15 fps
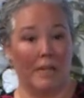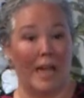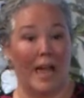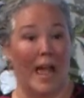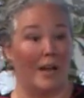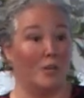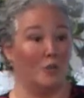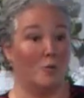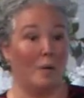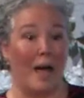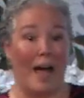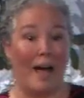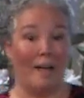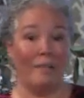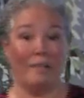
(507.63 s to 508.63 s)
Can you
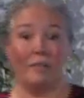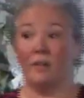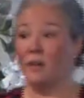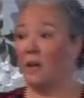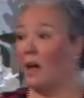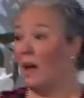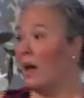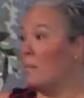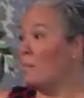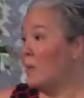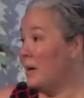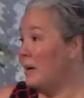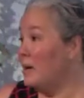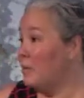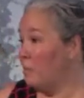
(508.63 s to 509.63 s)
have a
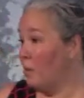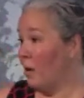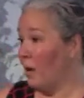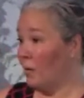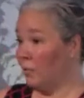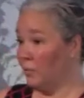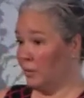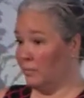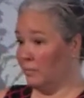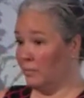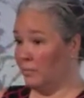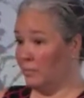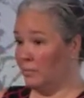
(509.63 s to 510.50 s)
big problem?